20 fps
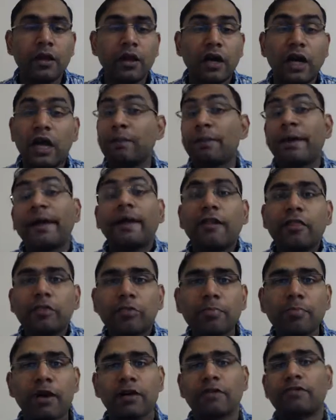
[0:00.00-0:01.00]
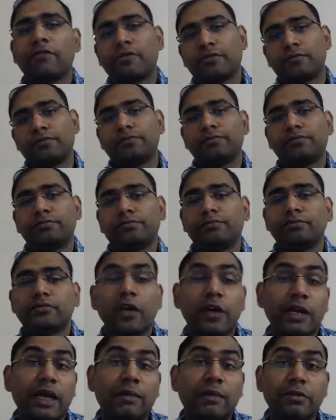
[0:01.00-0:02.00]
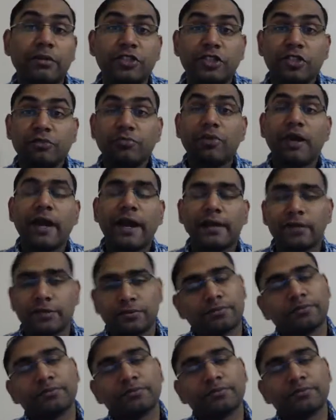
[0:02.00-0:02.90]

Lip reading: I'm a health buff, or I'm a gym rat.